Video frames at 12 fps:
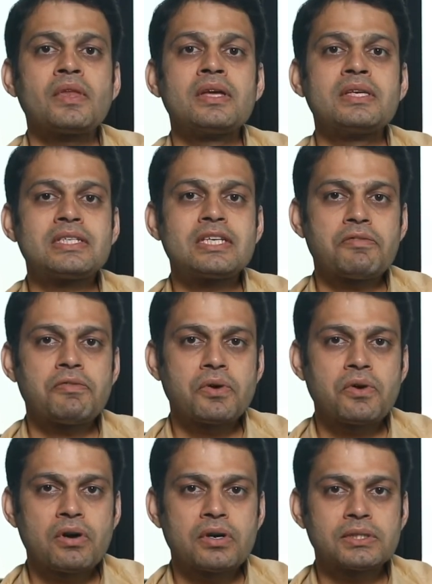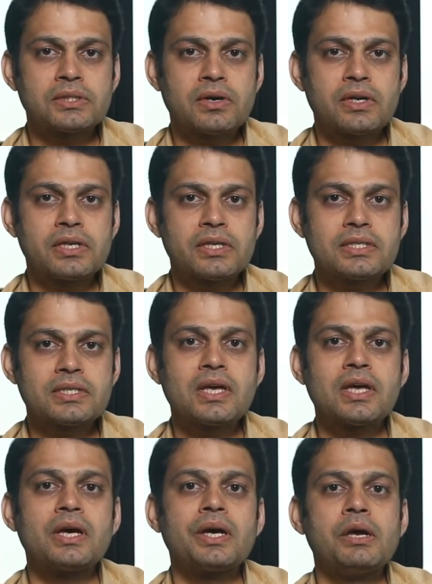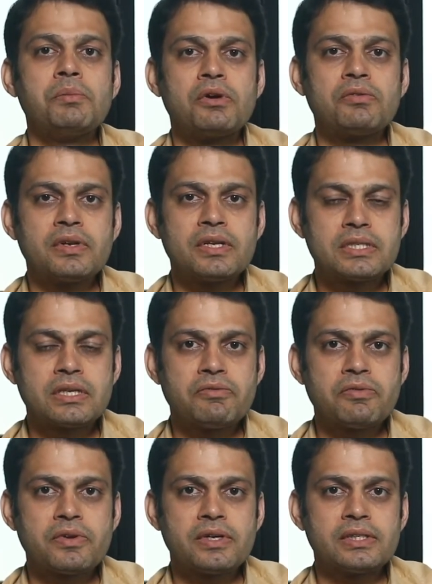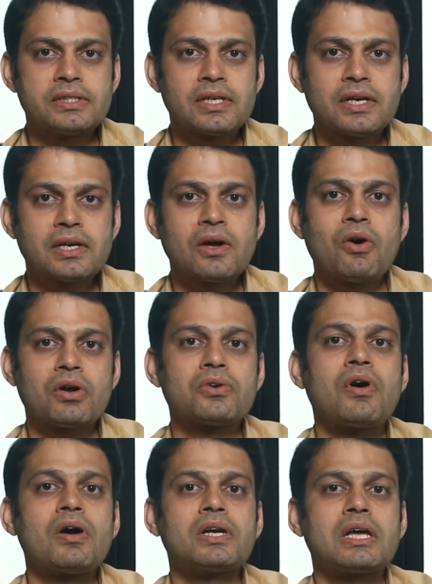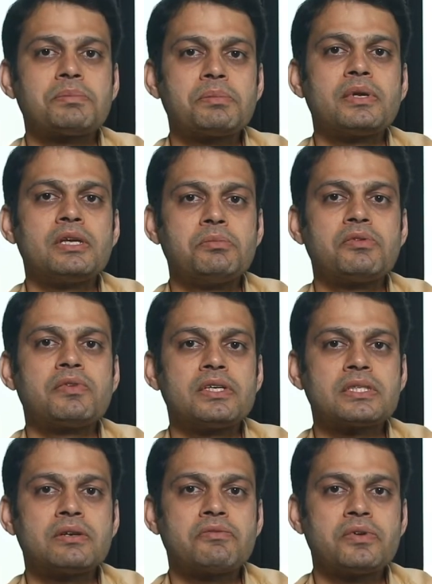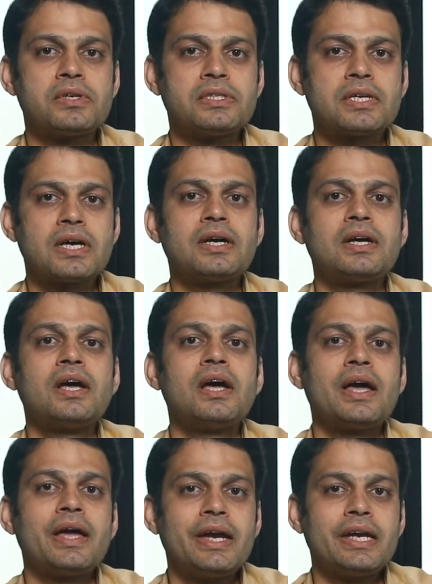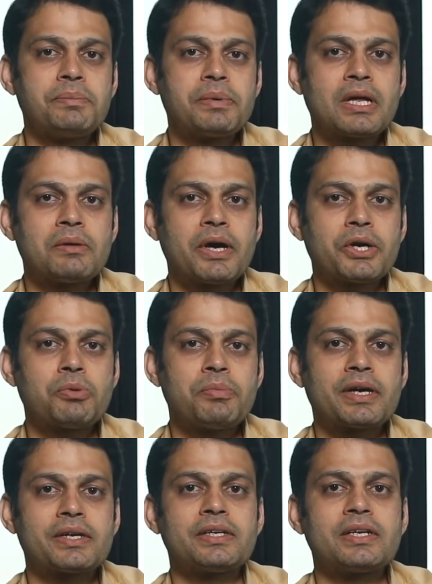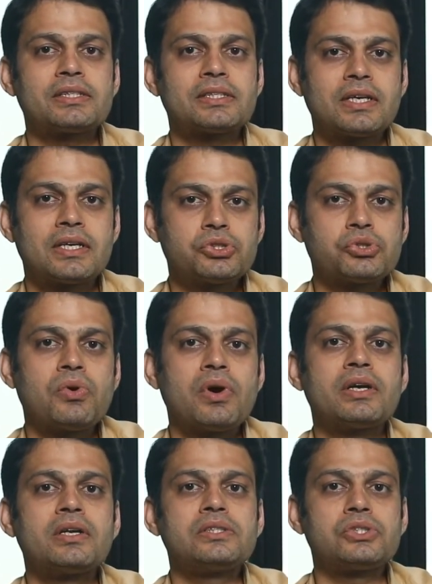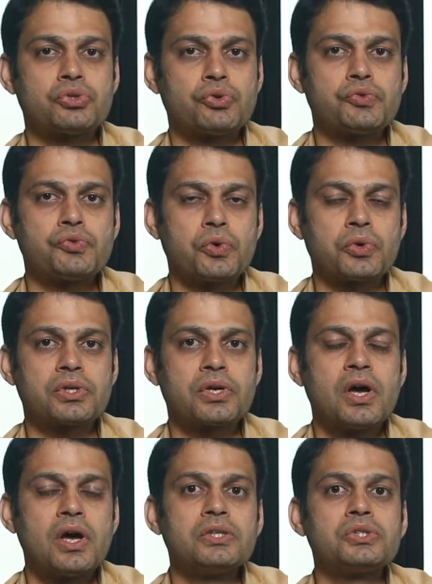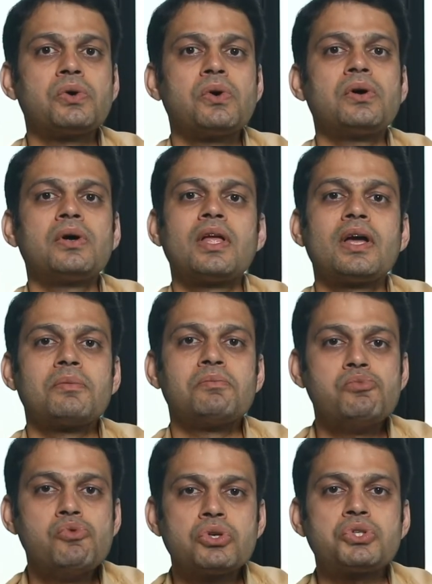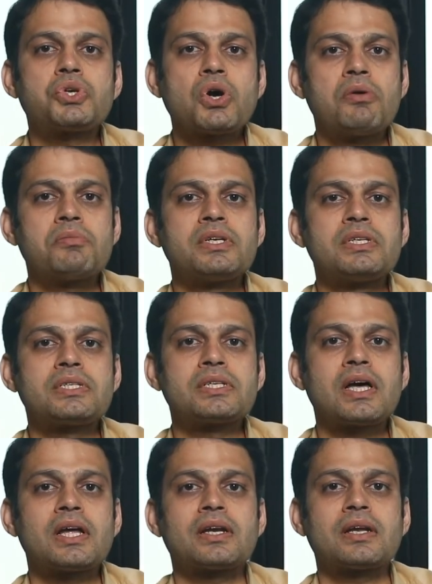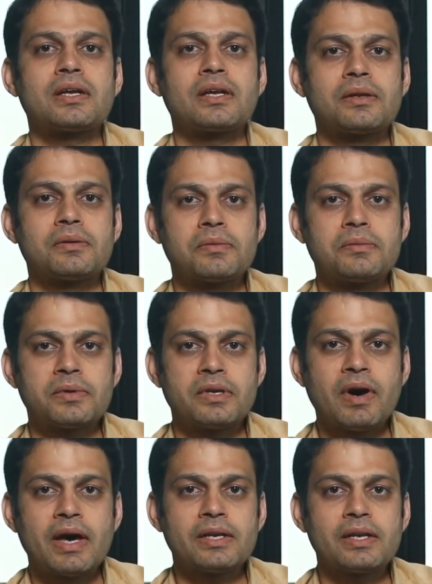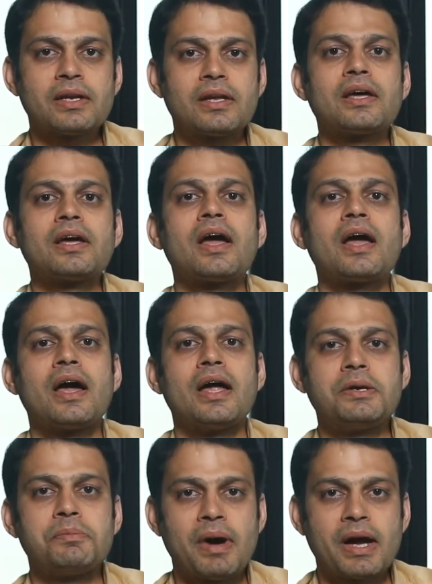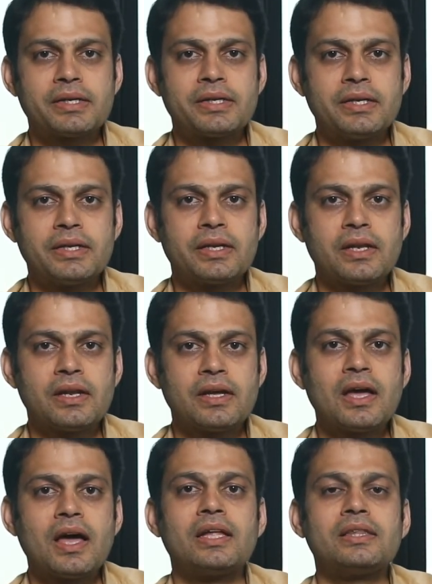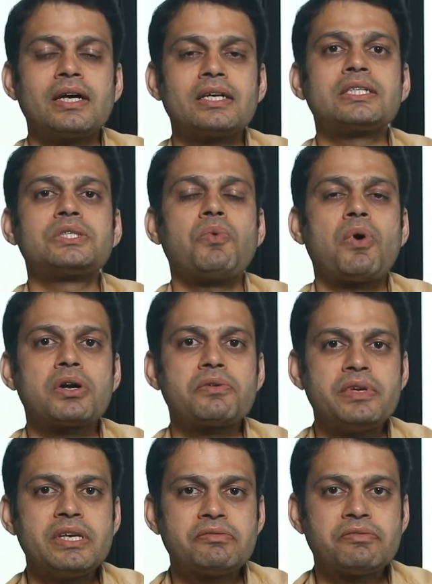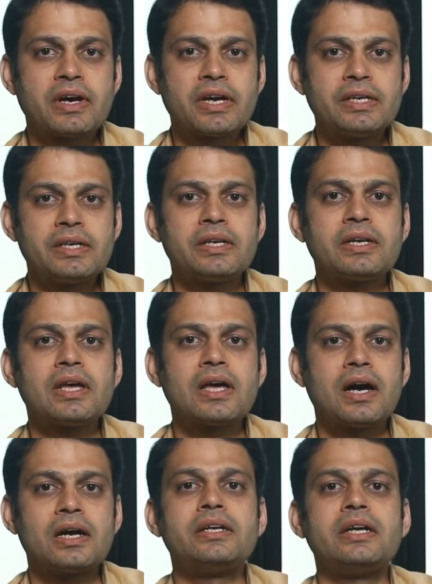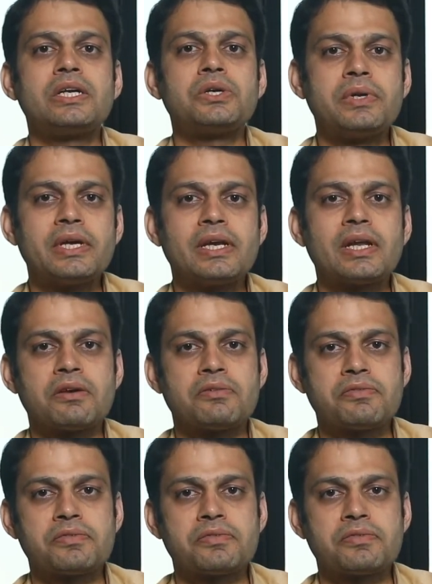Staphylococcus aureus, Haemophilus influenza or non-typable Haemophilus influenza, atypical mycobacteria, so on and so forth. So most commonest are viral and bacterial, and that is what we find in our day-to-day life.